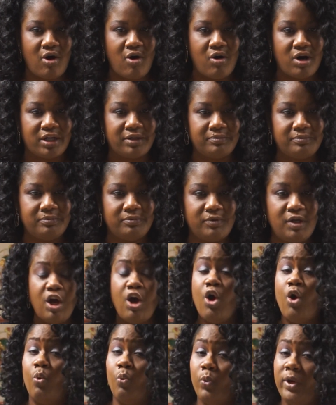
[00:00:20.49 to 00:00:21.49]
are.
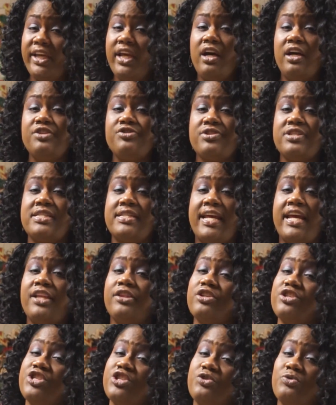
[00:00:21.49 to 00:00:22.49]
We
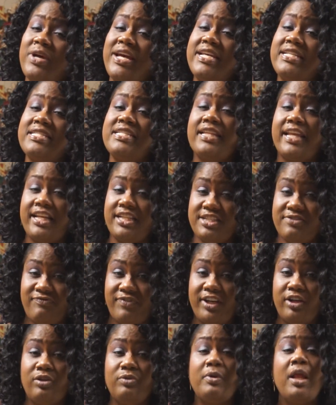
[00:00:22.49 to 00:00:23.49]
understand the stress that's
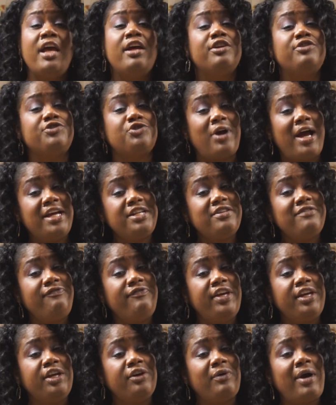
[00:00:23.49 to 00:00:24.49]
felt trying to
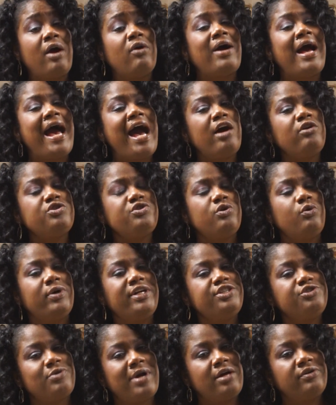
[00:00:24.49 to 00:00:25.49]
figure out how to
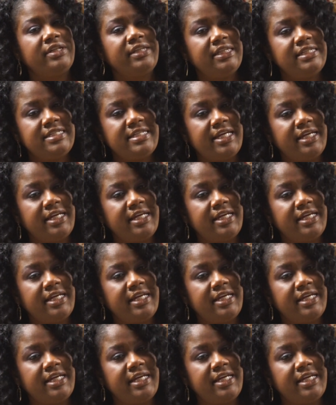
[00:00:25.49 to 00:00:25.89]
quit drowning in